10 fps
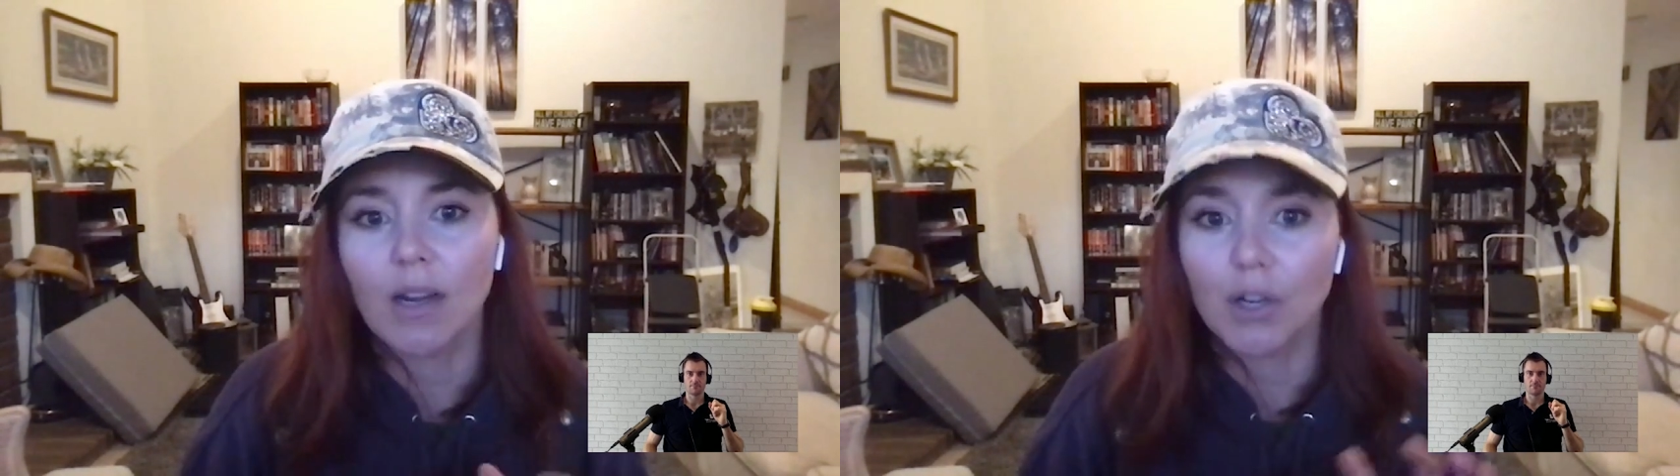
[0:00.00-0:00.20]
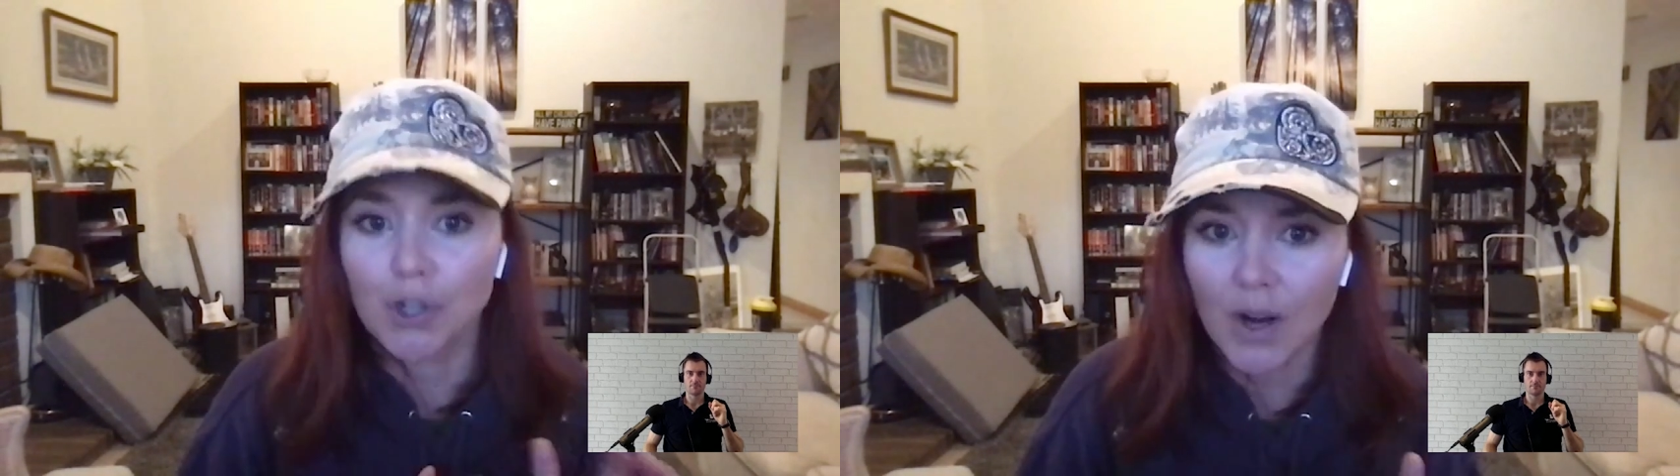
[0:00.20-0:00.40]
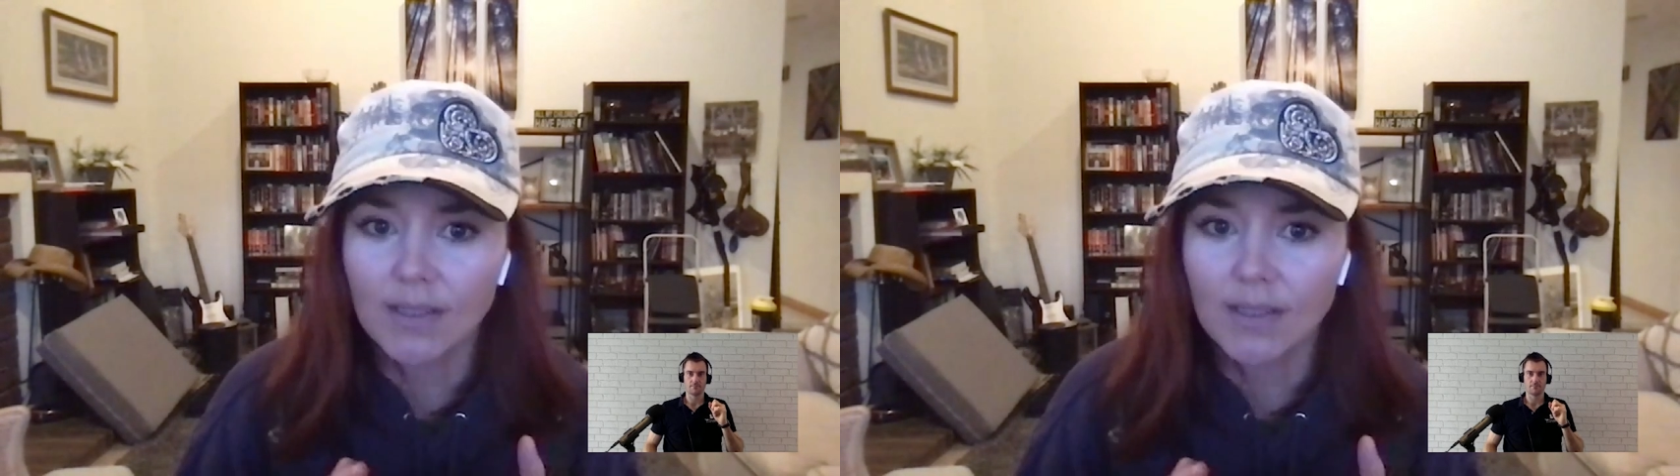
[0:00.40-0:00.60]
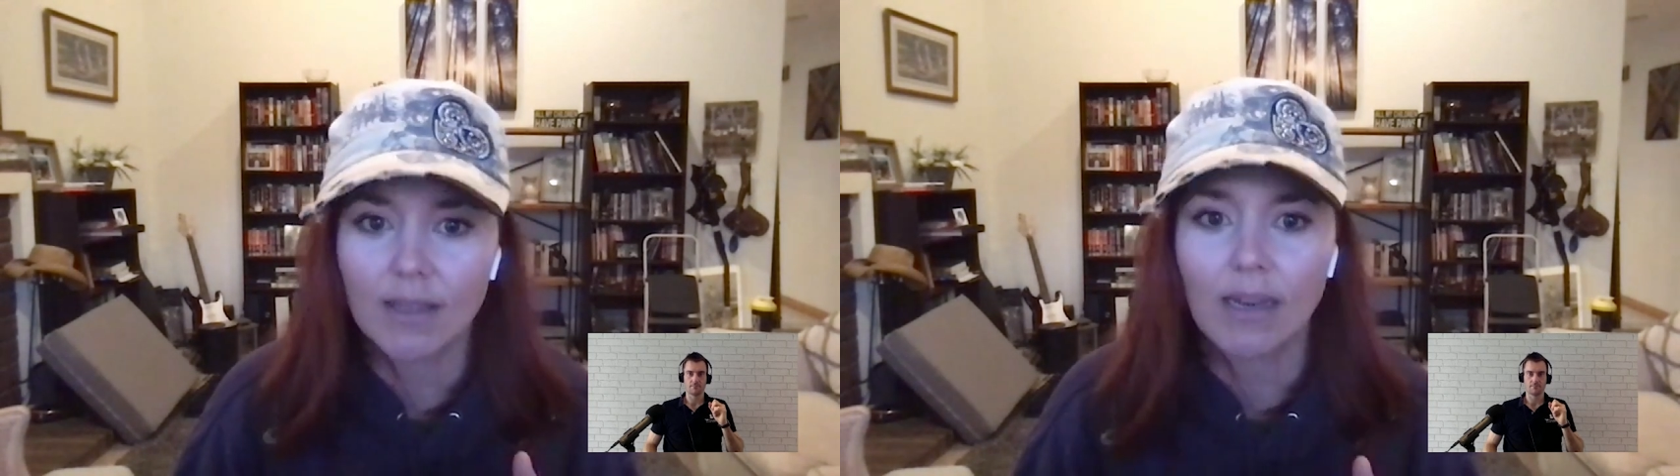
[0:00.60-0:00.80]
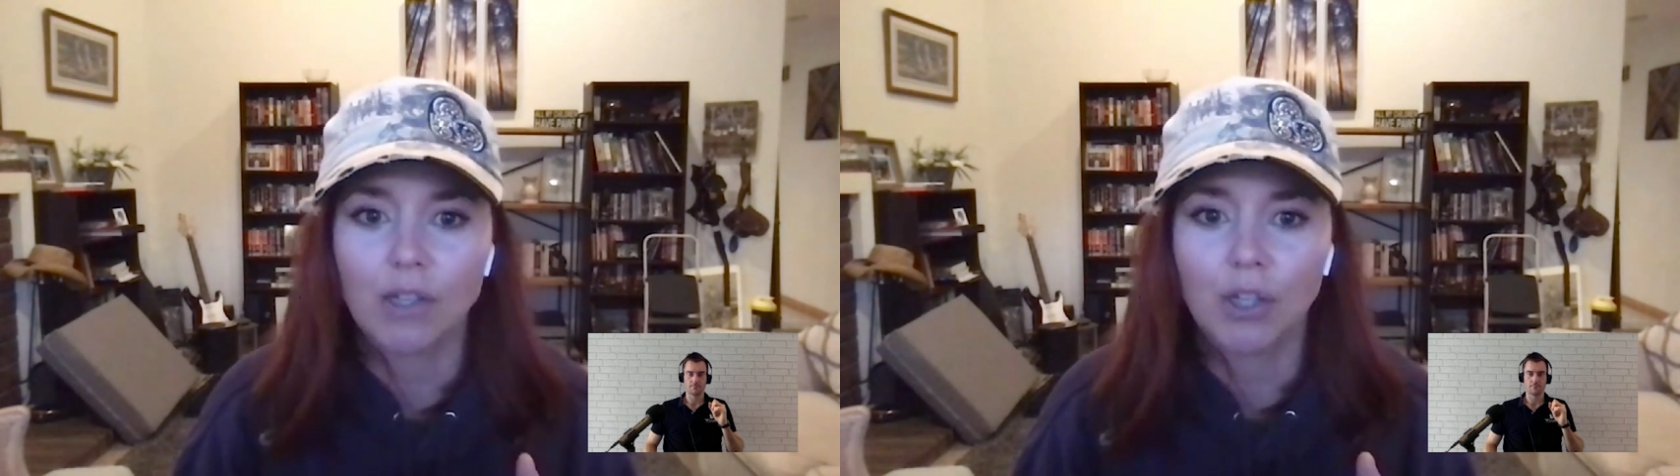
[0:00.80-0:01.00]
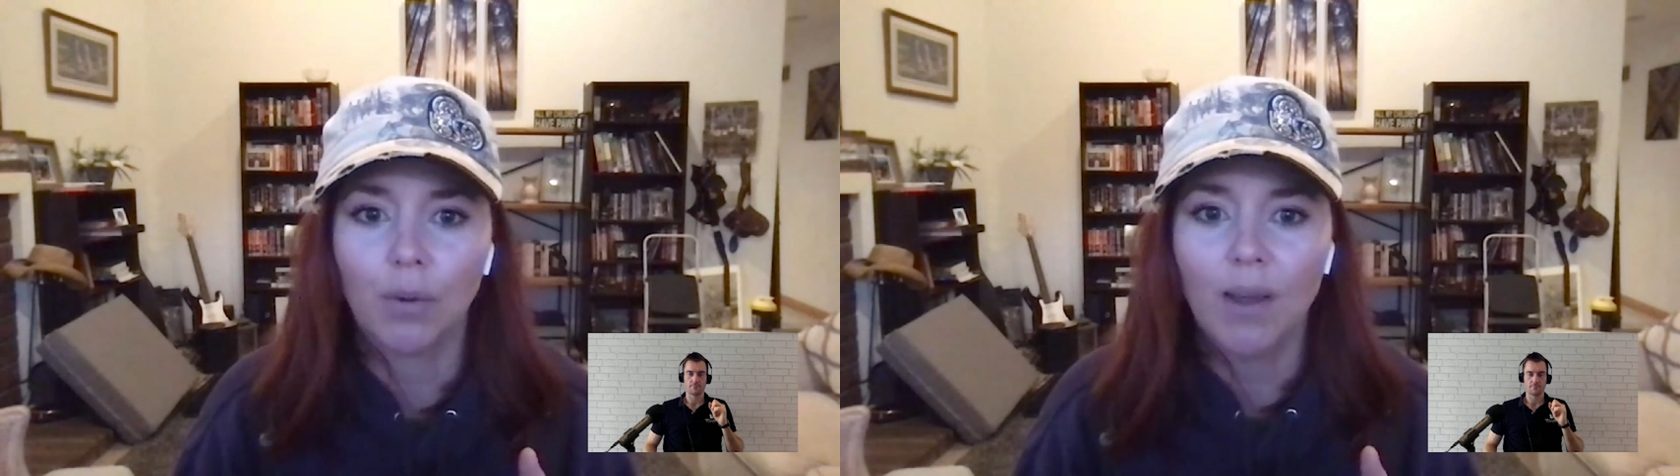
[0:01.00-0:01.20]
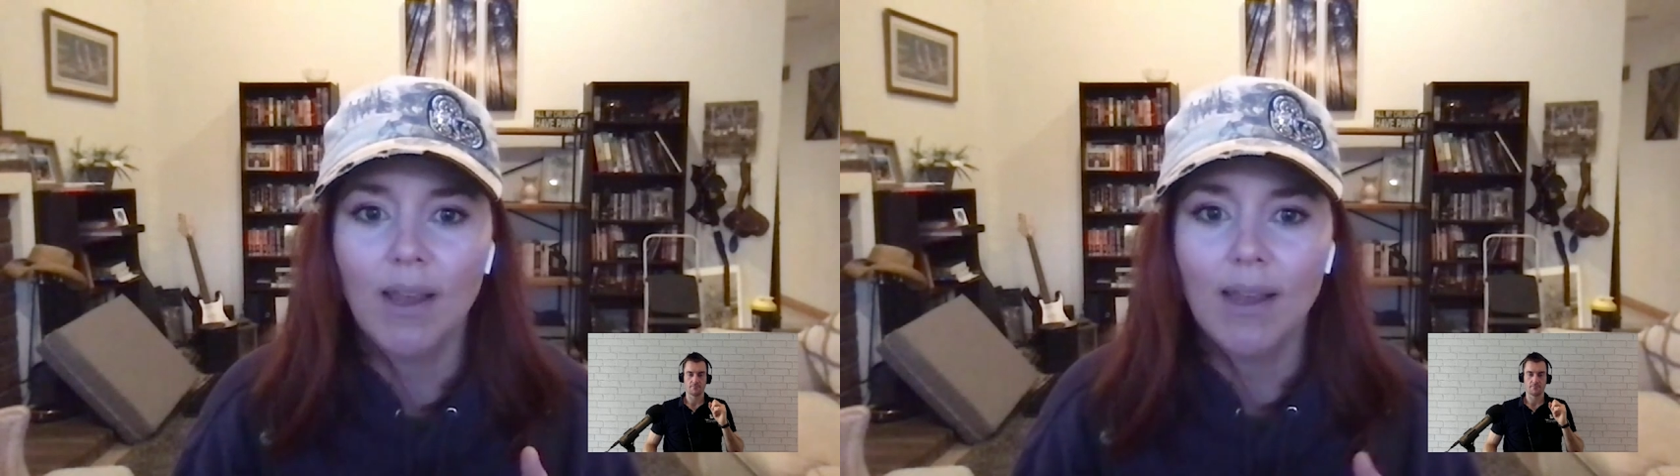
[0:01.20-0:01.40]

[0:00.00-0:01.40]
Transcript: and a trust thing too.